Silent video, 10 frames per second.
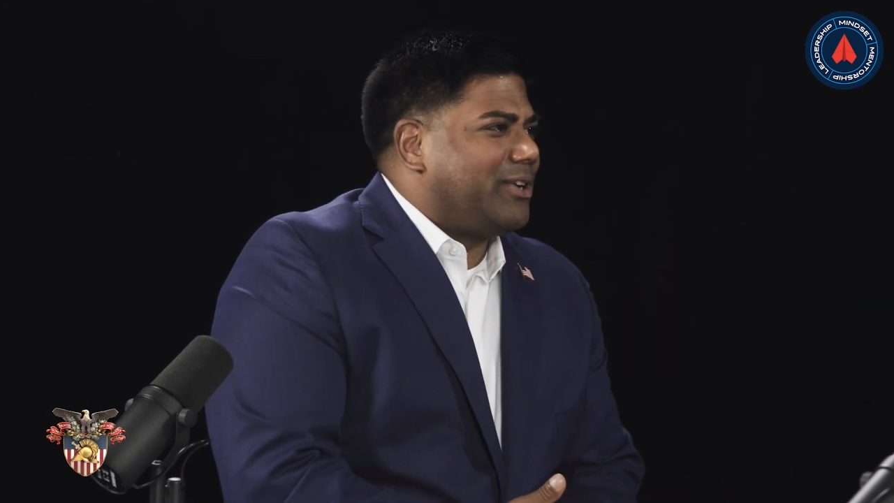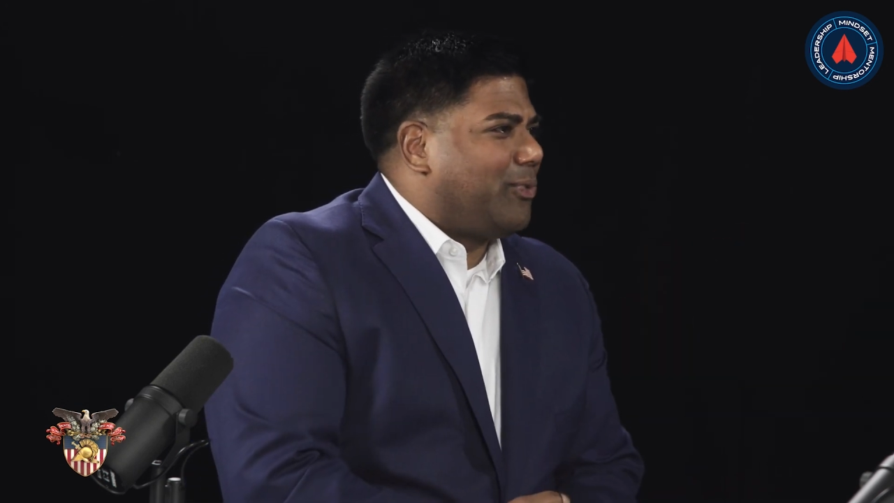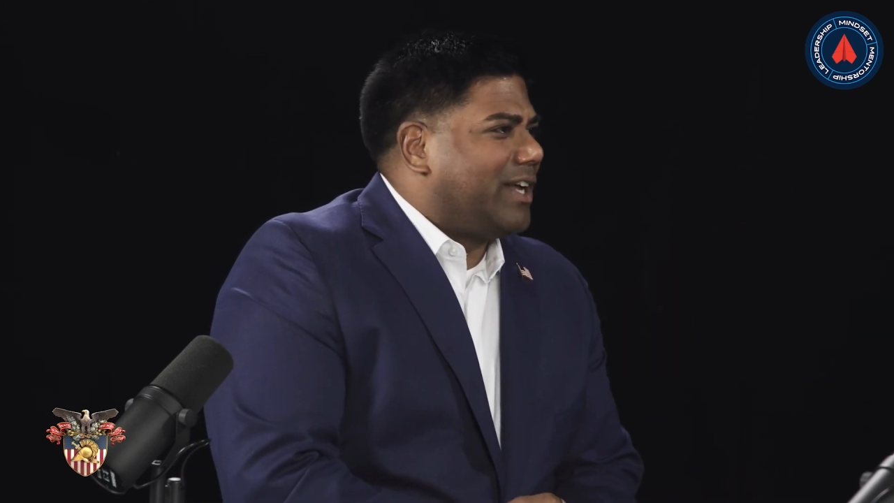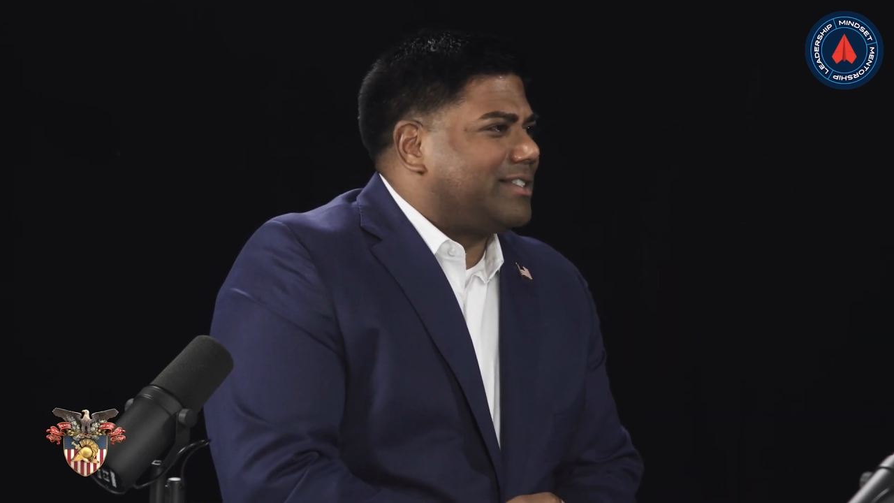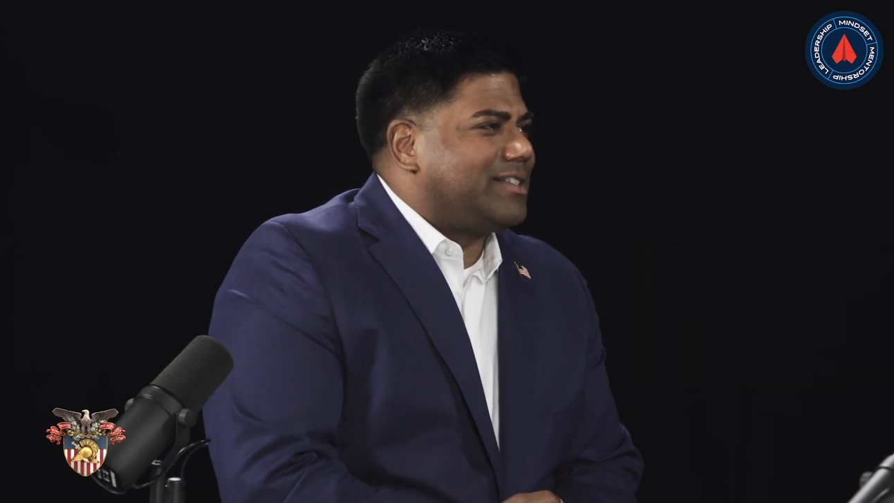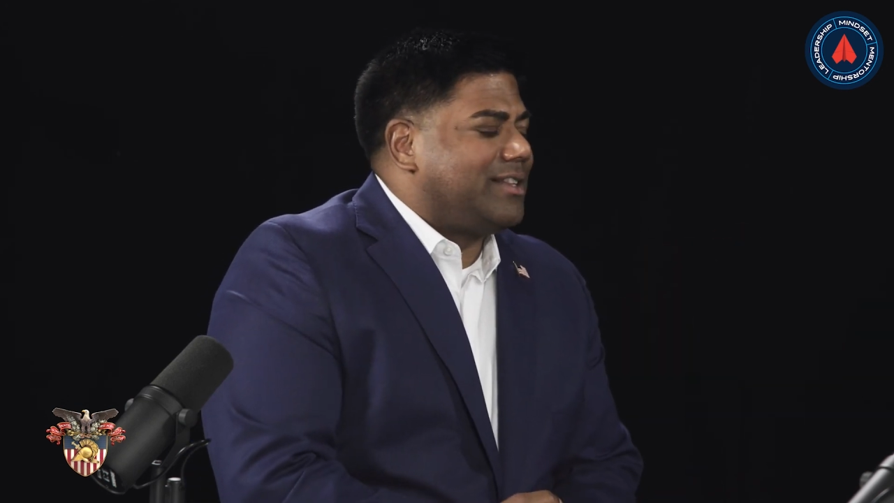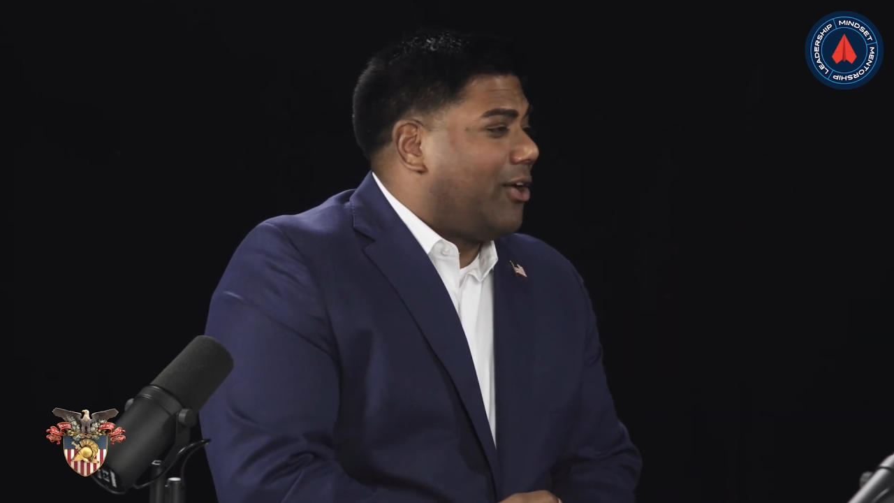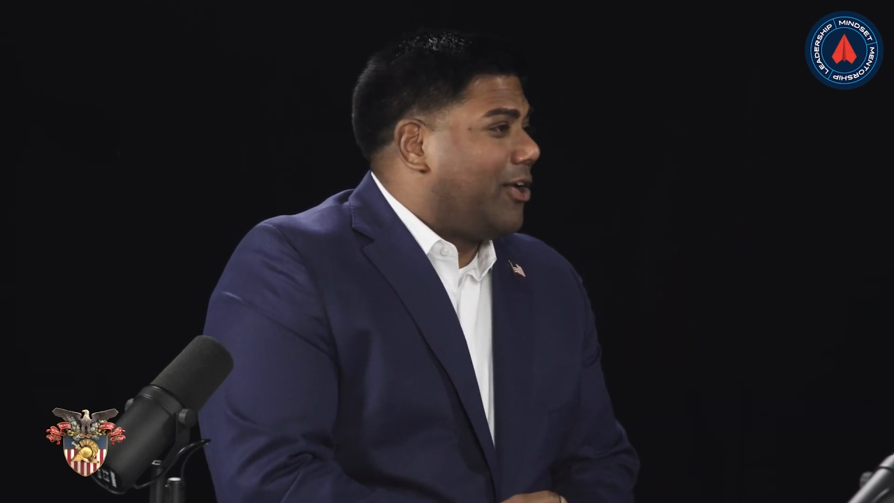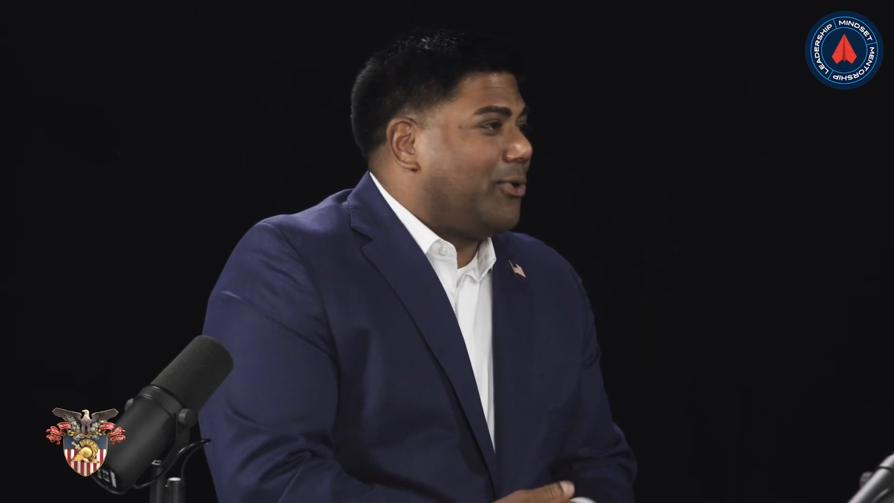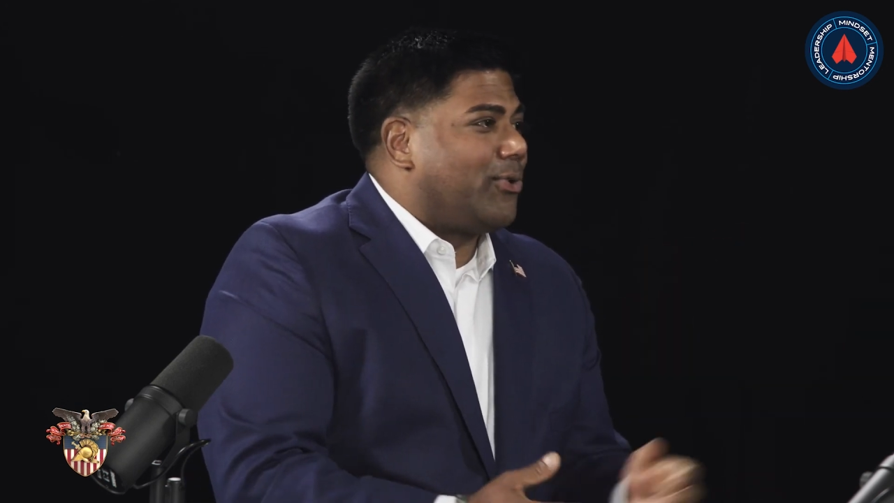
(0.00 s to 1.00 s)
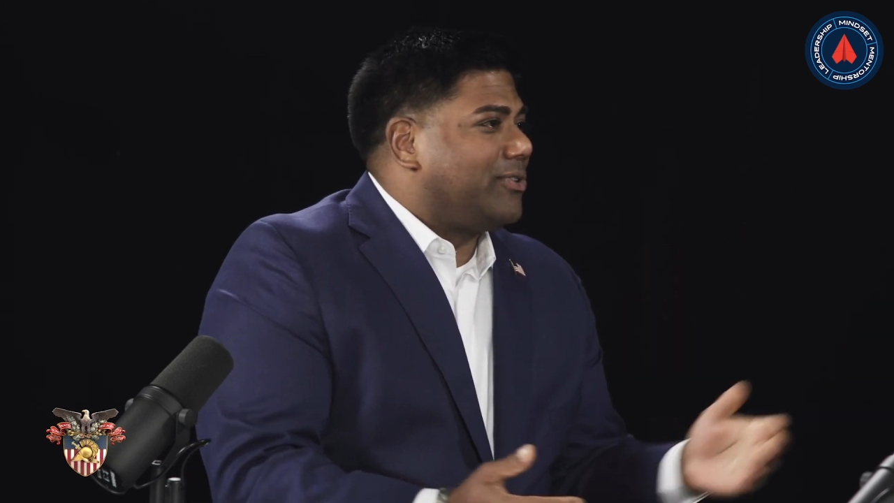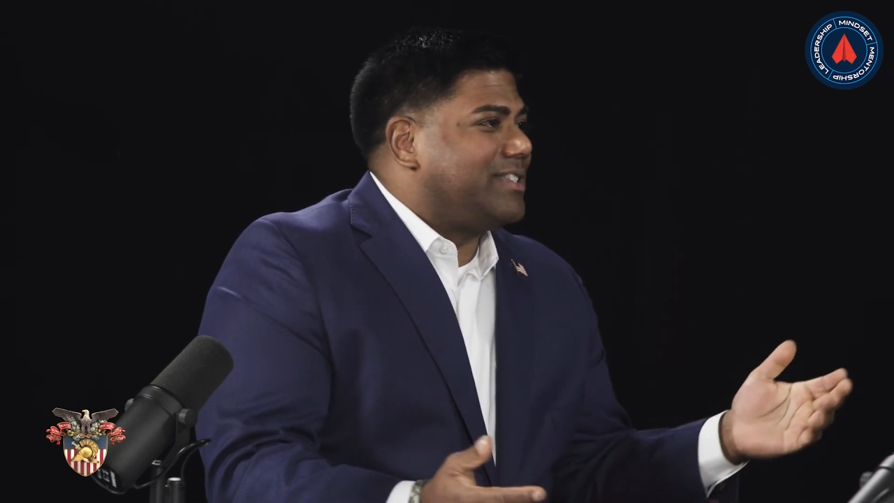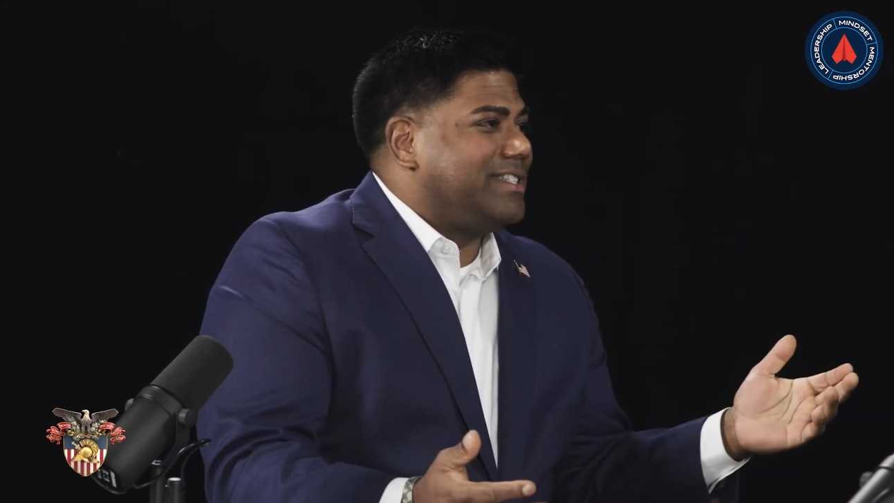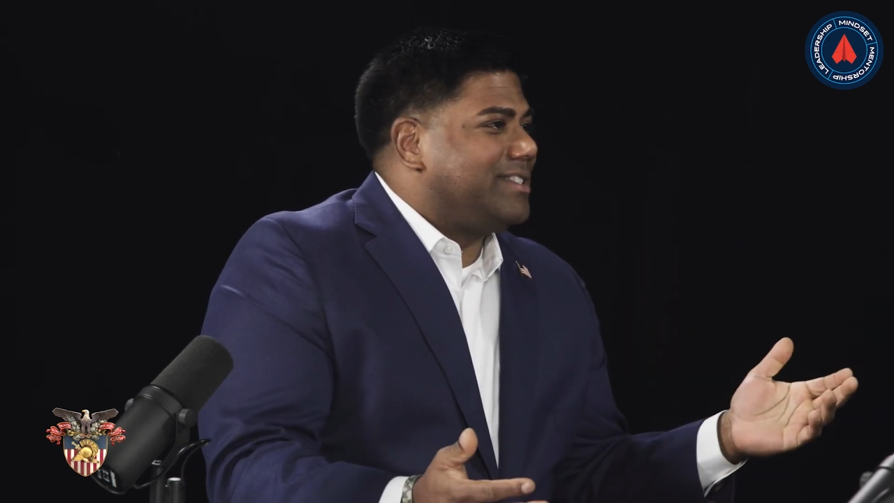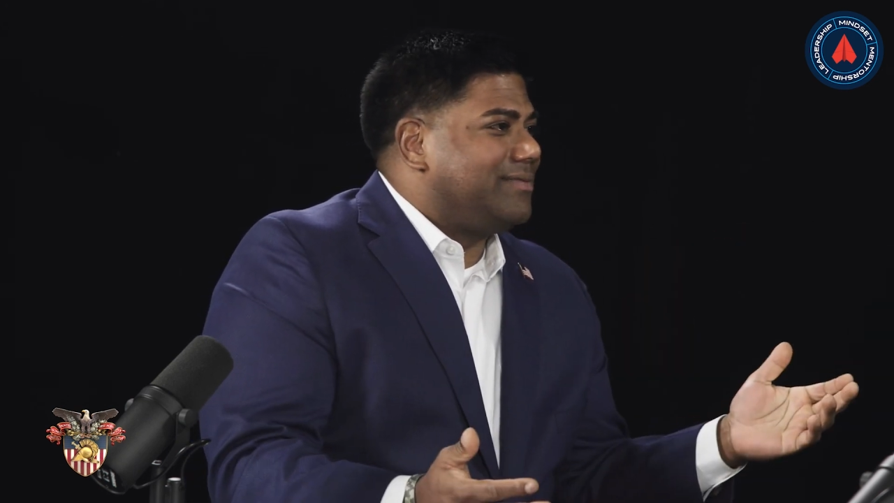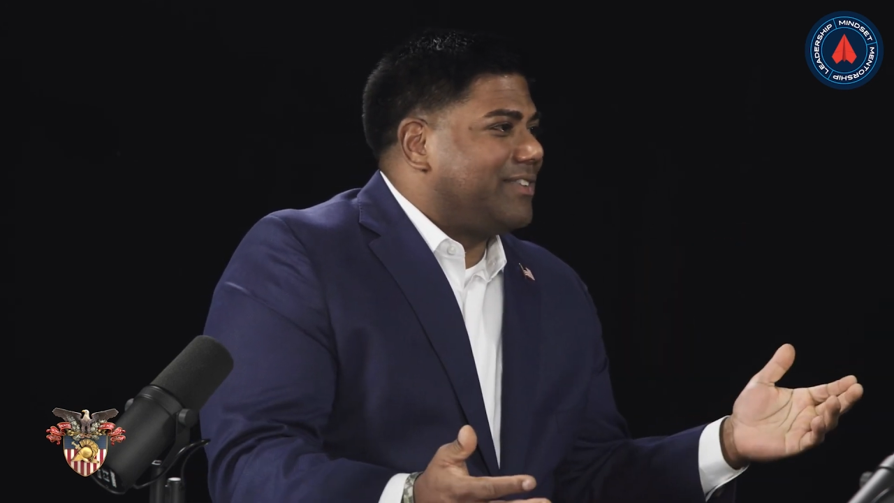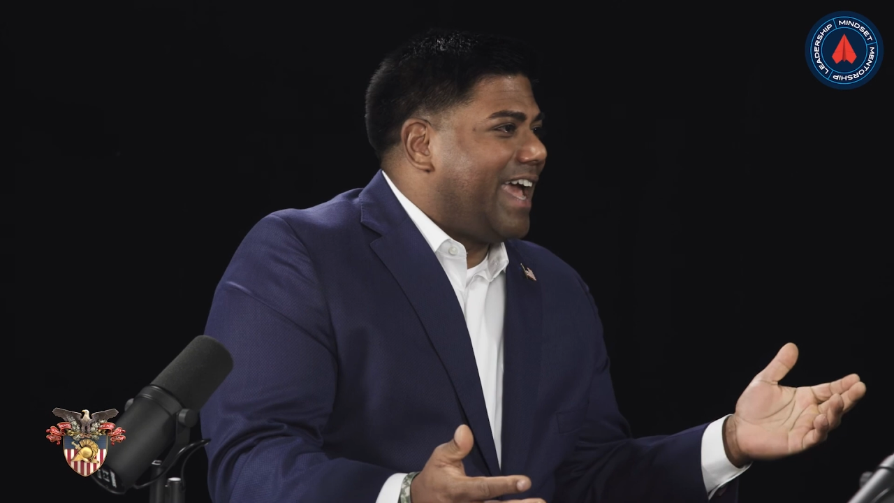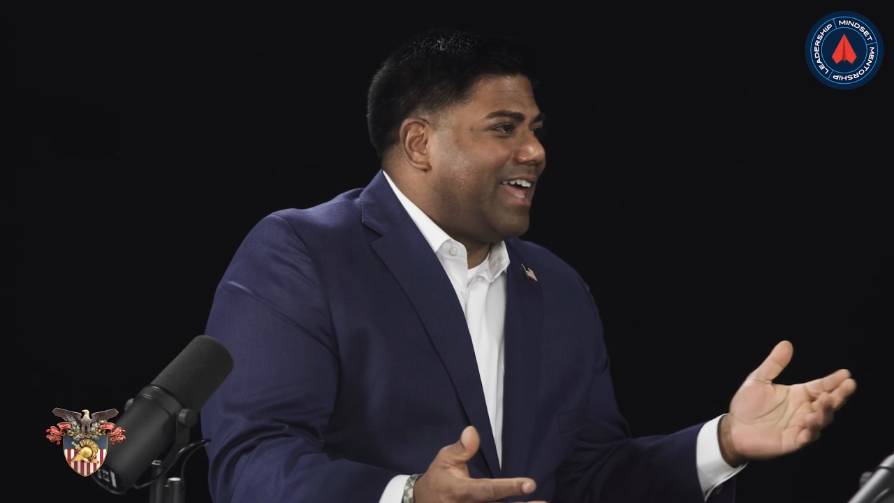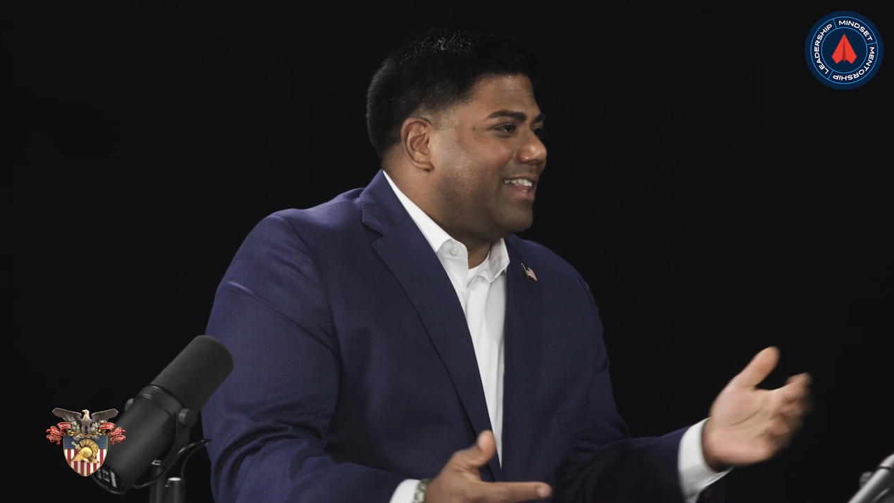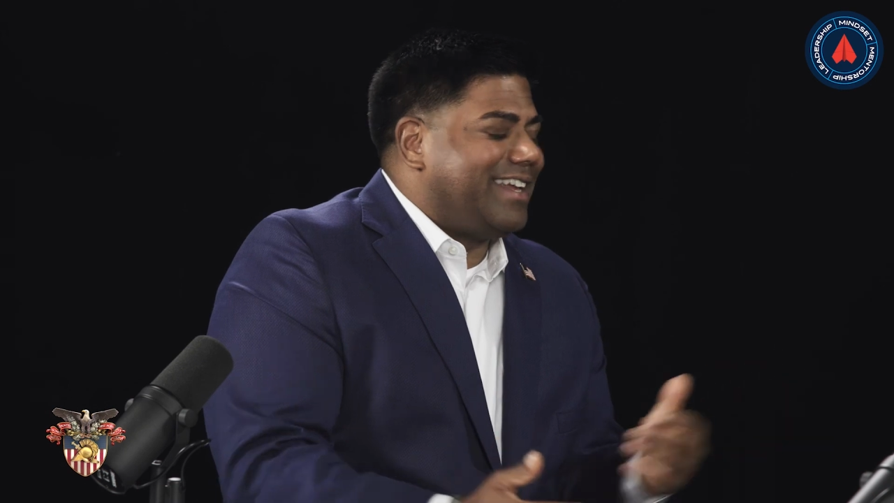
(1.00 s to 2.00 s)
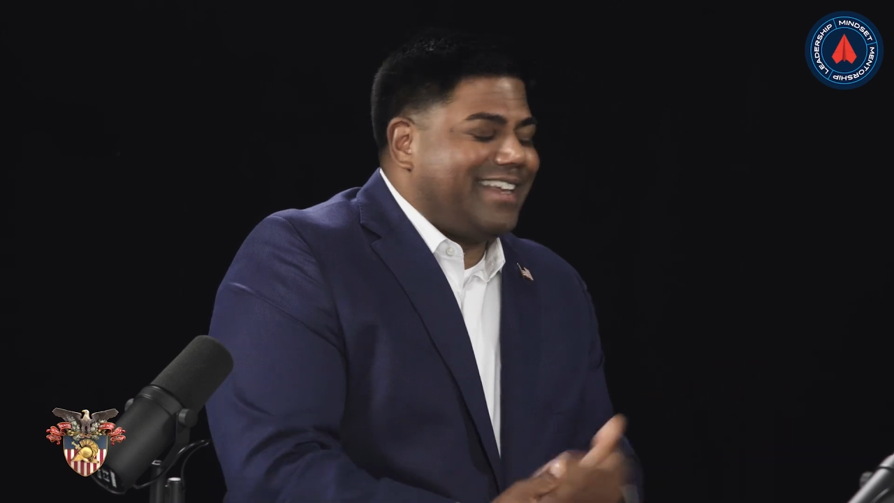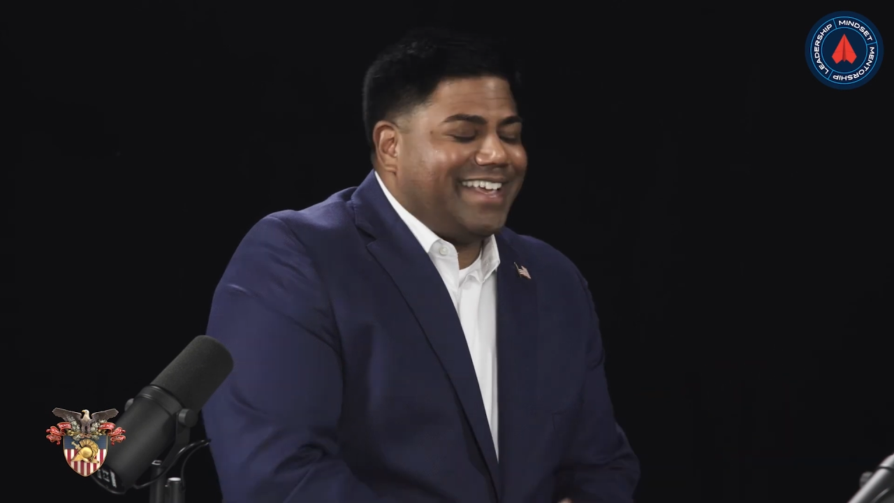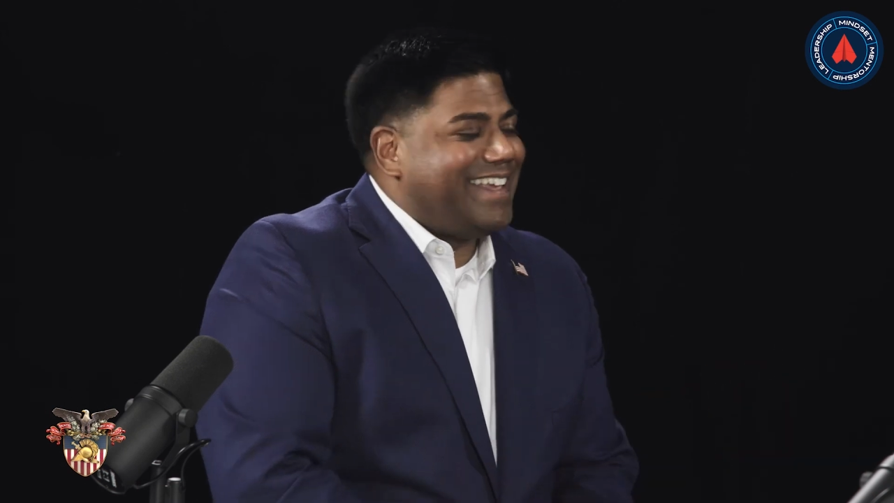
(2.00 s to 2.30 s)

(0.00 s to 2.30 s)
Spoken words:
to watch this Law and Order season finale.